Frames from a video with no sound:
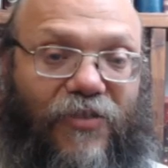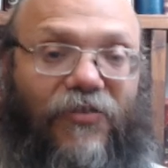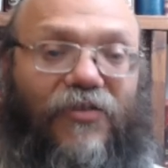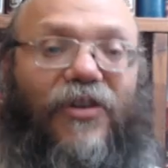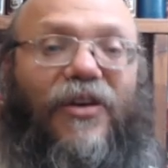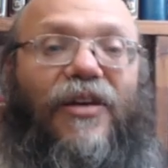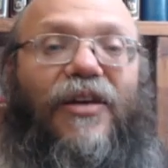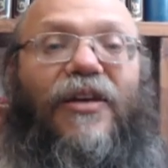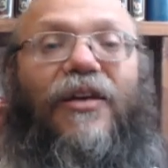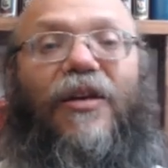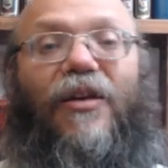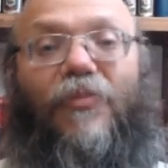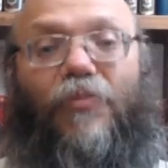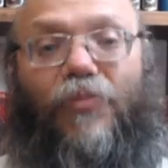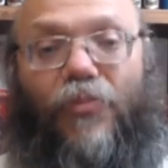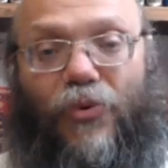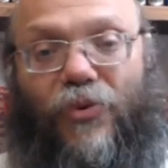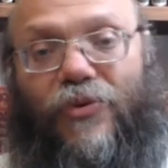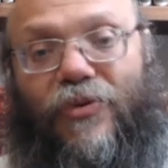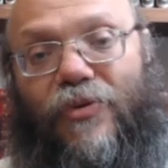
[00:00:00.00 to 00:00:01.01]
very
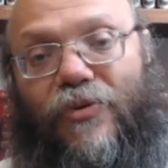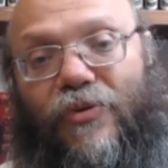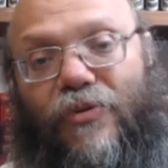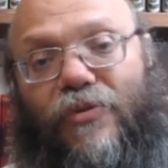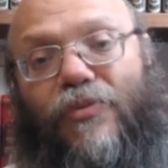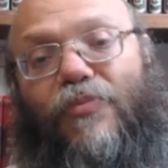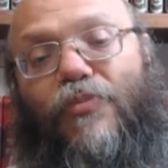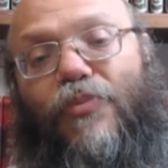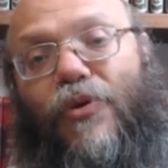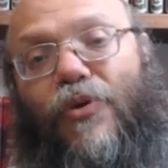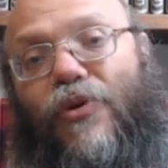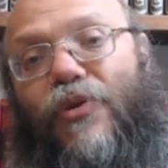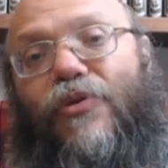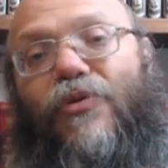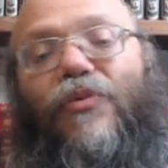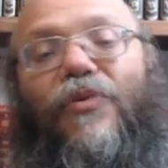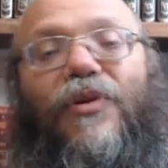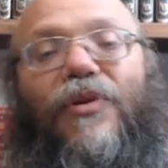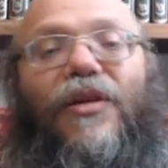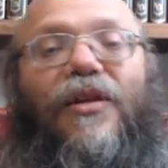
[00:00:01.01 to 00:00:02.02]
important point
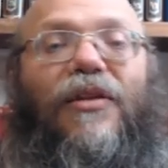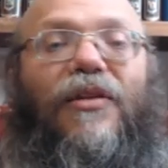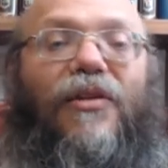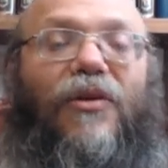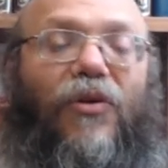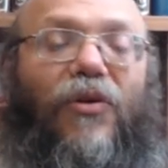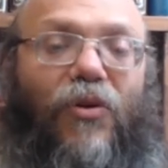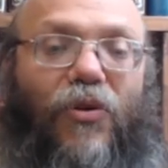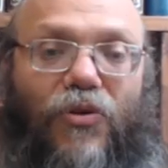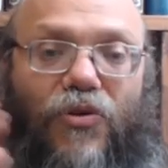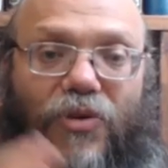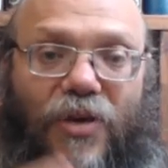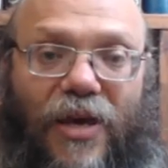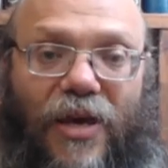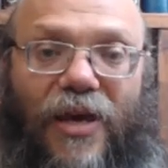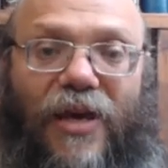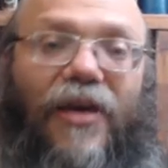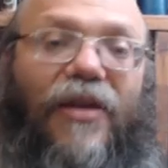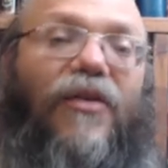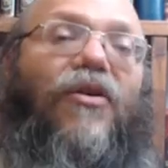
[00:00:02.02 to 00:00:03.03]
within the whole
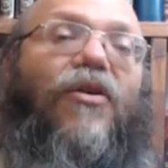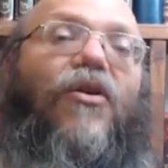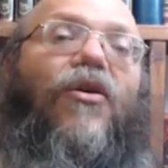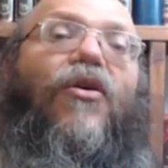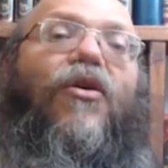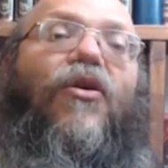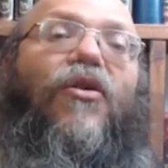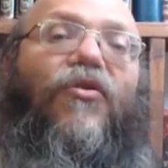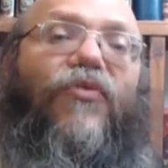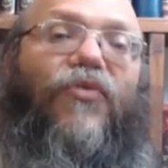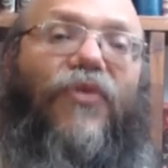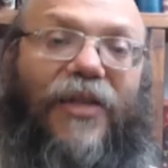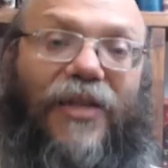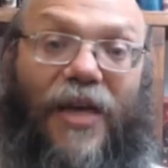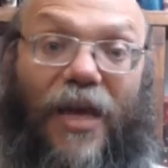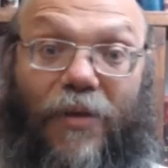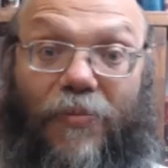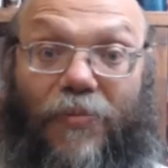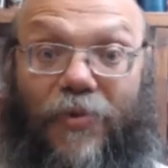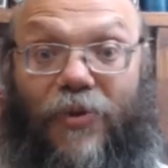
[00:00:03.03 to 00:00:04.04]
chain of what
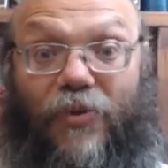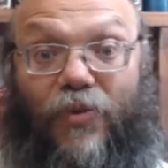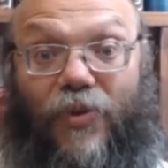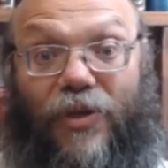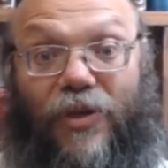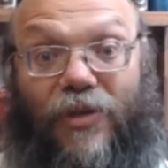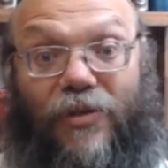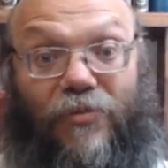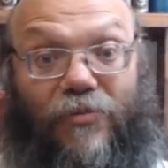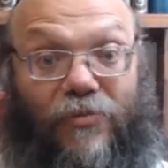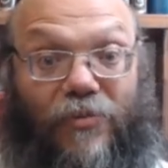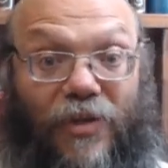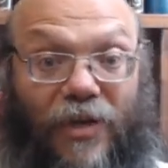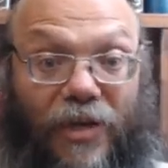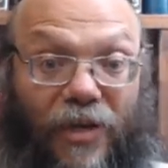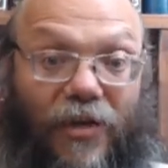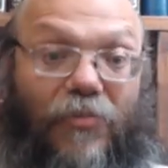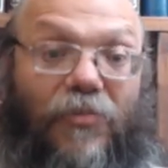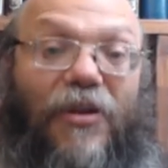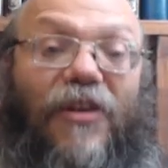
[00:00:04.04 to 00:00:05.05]
happened with
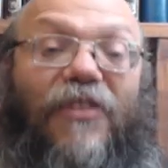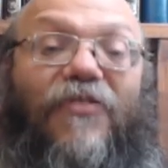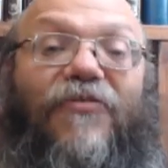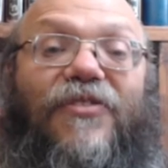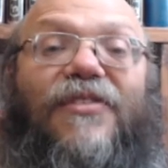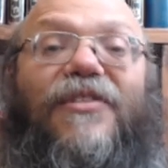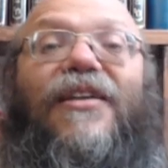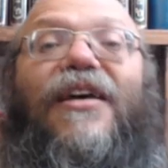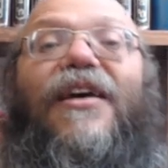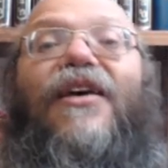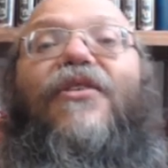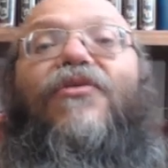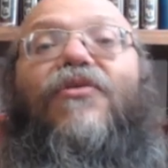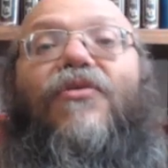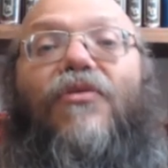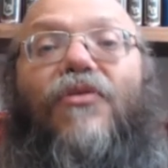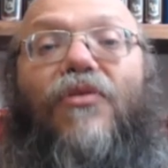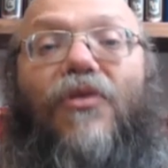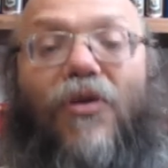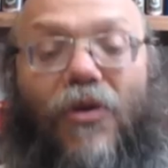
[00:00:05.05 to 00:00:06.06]
the
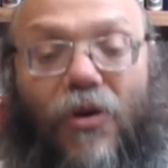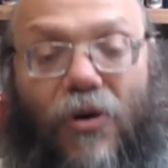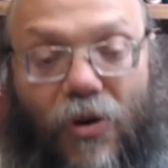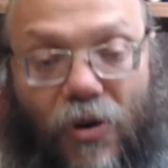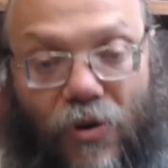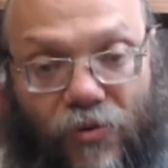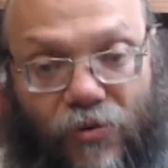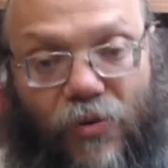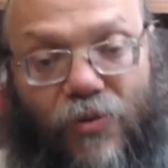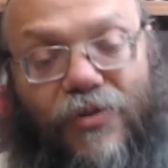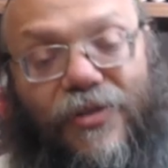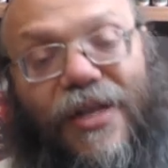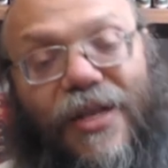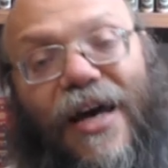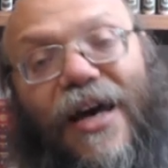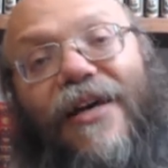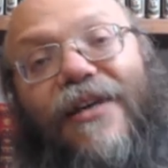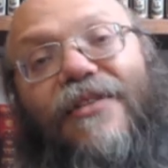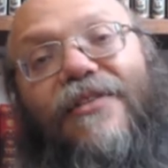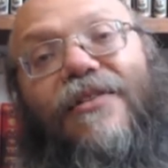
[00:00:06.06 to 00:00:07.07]
manifestation of those
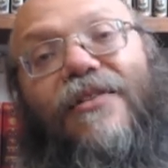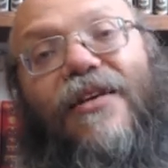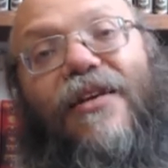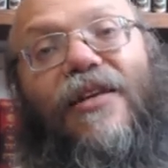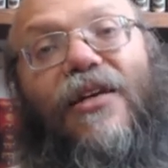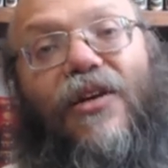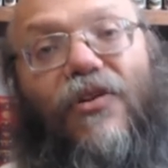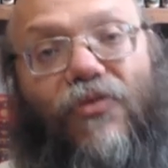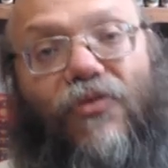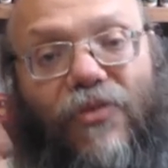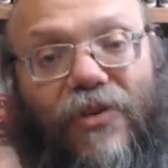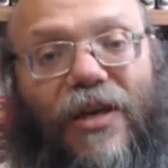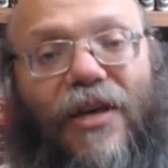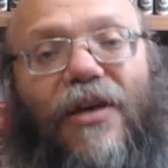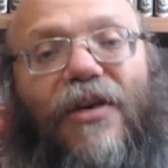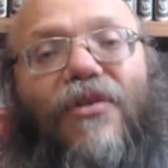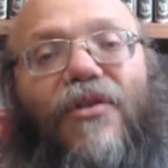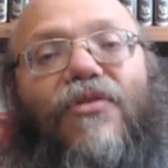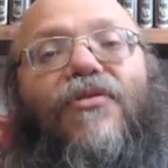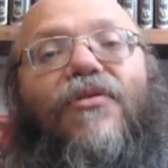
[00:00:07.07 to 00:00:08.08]
lights and the
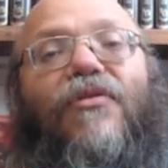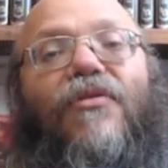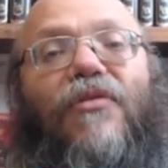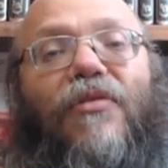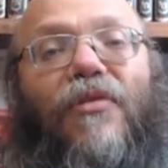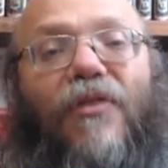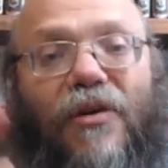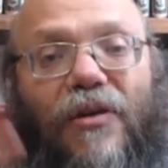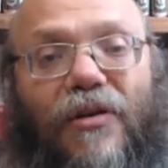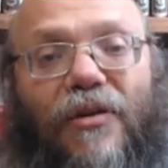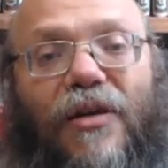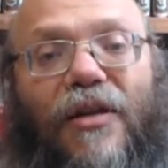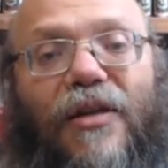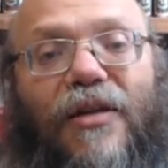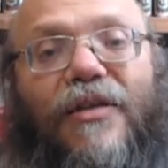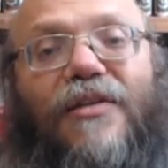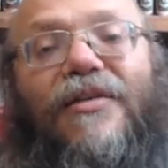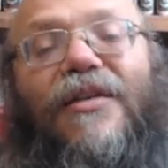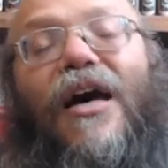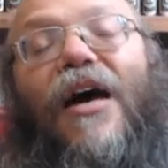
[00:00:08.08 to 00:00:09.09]
creation that
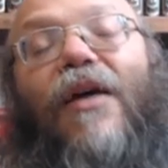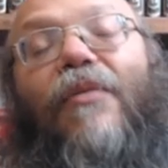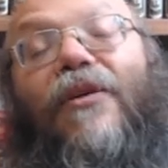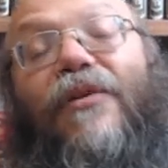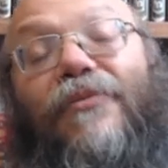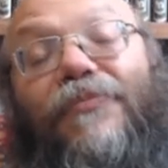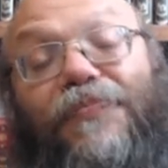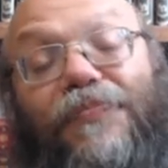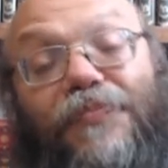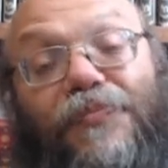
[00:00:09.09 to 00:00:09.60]
is coming.